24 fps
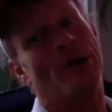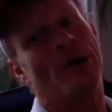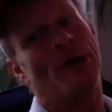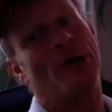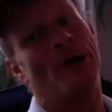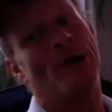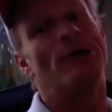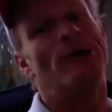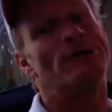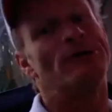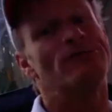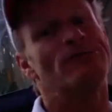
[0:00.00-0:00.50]

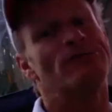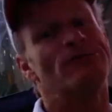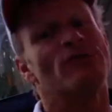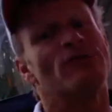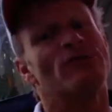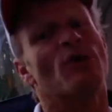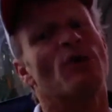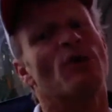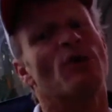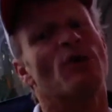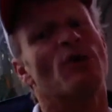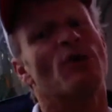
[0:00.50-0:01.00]

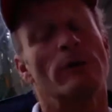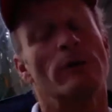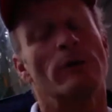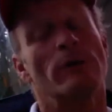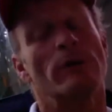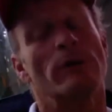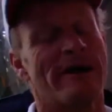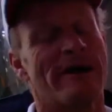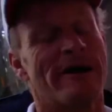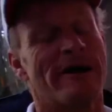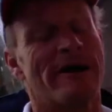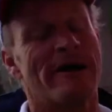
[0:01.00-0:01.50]
organized
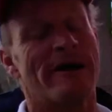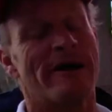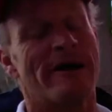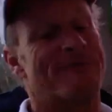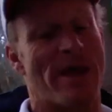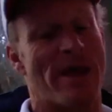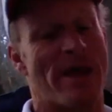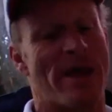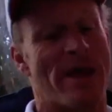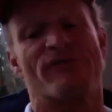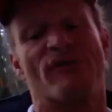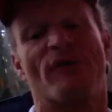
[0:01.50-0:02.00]
camp. So
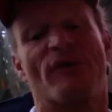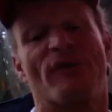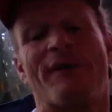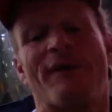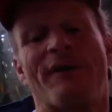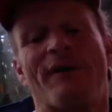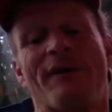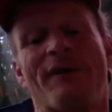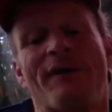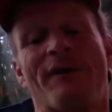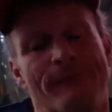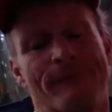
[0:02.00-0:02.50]

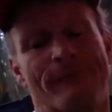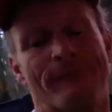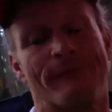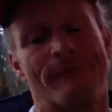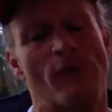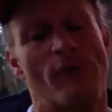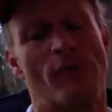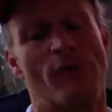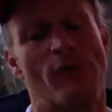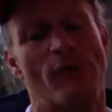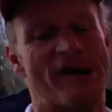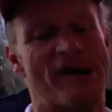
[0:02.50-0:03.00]
California
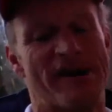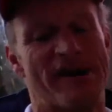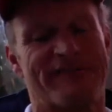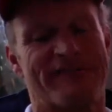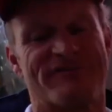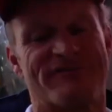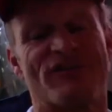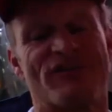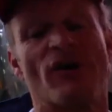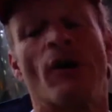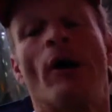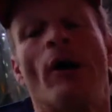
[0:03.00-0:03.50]
has
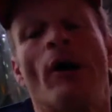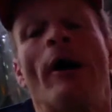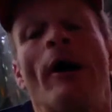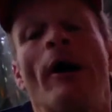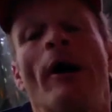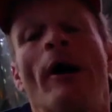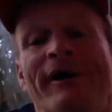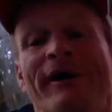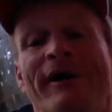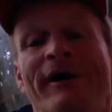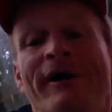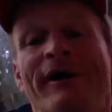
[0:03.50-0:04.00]
its
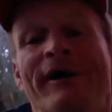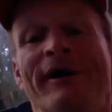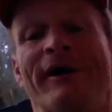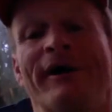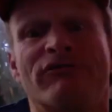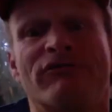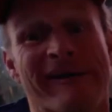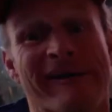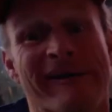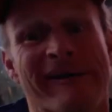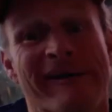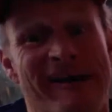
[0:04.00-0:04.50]

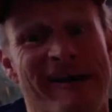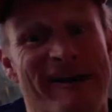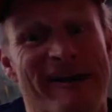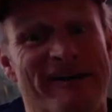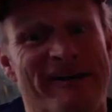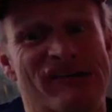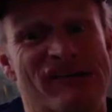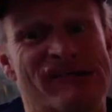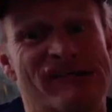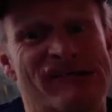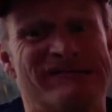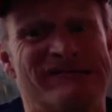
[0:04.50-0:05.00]
regulations,
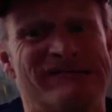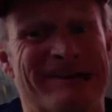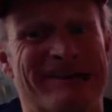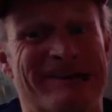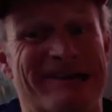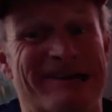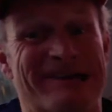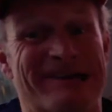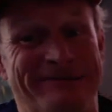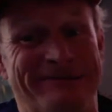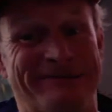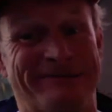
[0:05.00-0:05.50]
as you
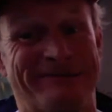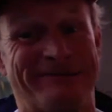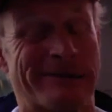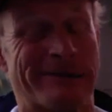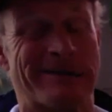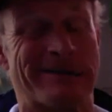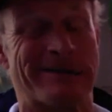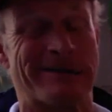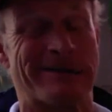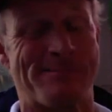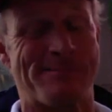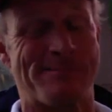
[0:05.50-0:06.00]
can
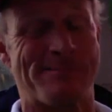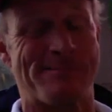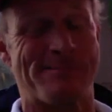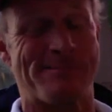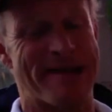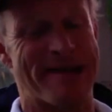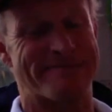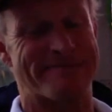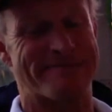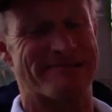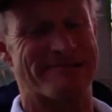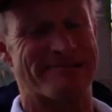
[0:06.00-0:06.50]
imagine.
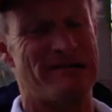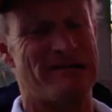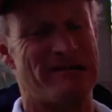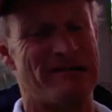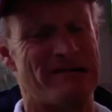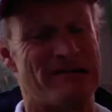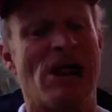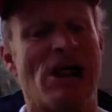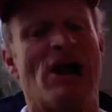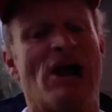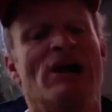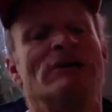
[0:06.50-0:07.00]

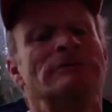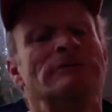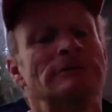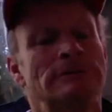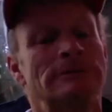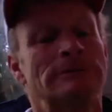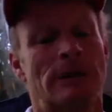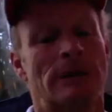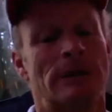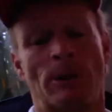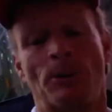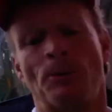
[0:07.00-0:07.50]
So
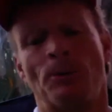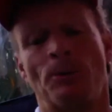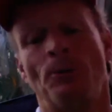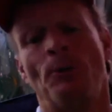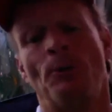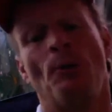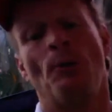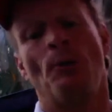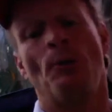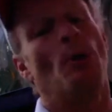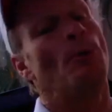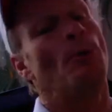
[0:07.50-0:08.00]
we
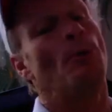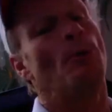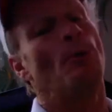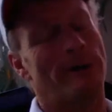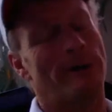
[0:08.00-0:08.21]
do